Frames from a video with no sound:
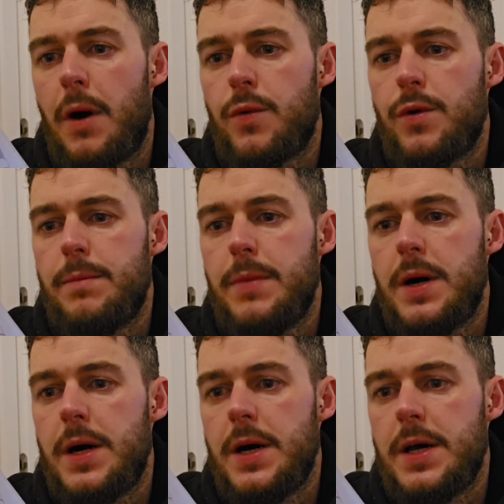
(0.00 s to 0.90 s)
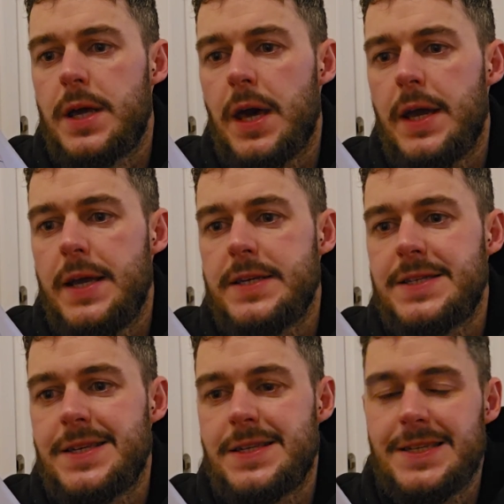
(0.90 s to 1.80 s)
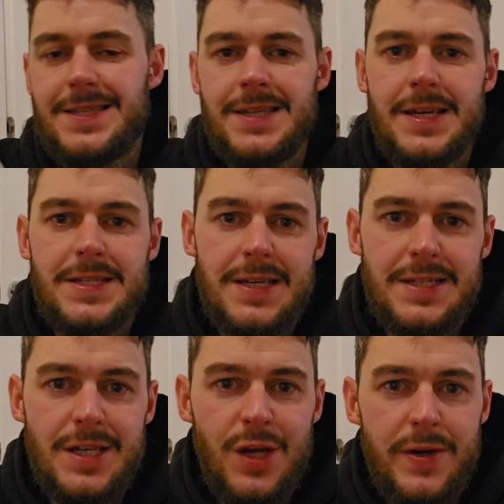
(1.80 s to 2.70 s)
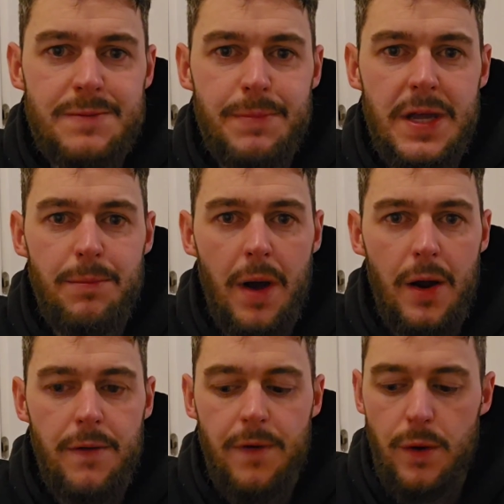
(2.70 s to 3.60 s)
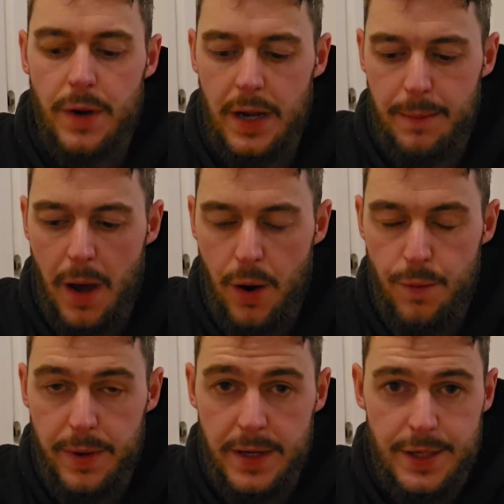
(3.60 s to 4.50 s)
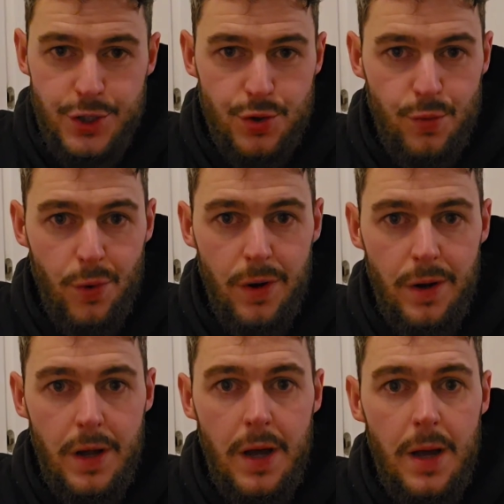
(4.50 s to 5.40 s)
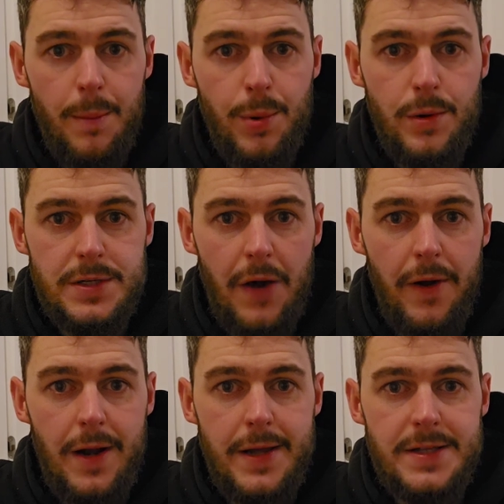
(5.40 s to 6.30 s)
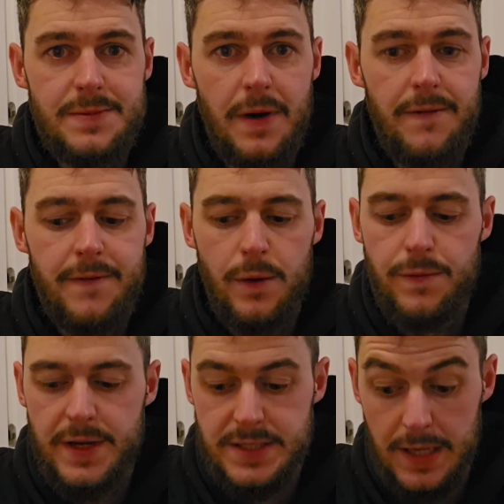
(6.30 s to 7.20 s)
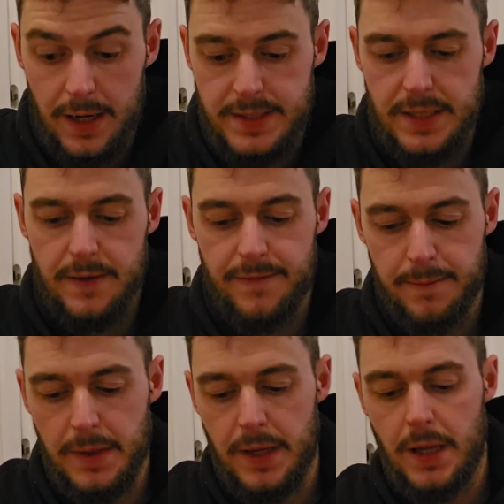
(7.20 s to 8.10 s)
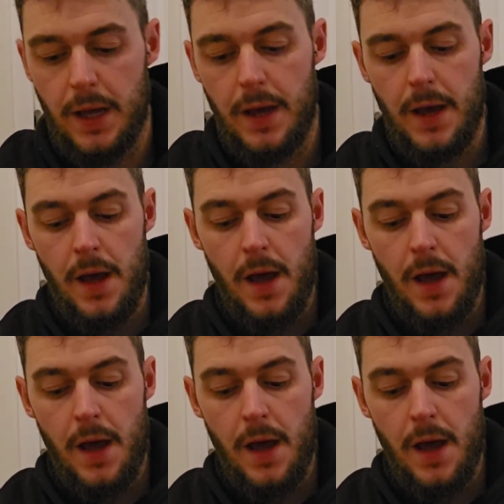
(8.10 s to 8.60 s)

model number K66. It's a USB microphone and I'm hoping it should work plugged directly into my phone. That's the idea for me,